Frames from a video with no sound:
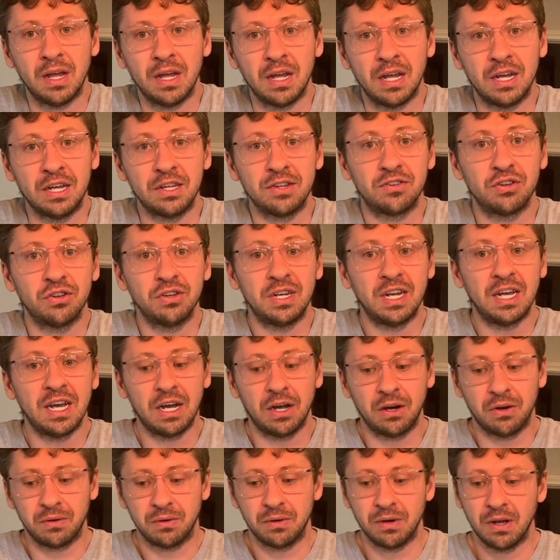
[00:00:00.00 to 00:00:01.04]
And so
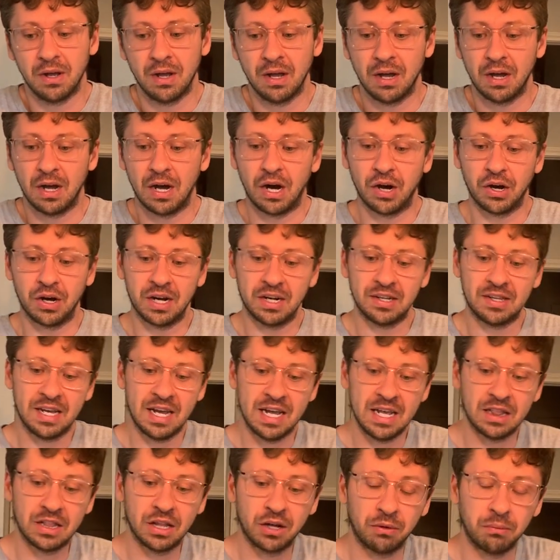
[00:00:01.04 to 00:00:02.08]
now I'm going to
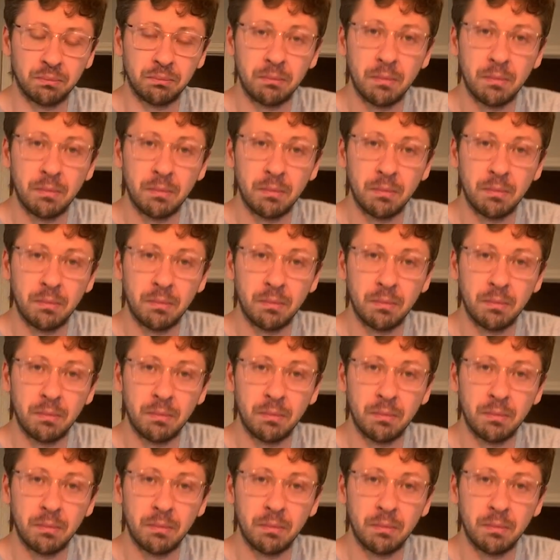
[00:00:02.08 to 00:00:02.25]
take the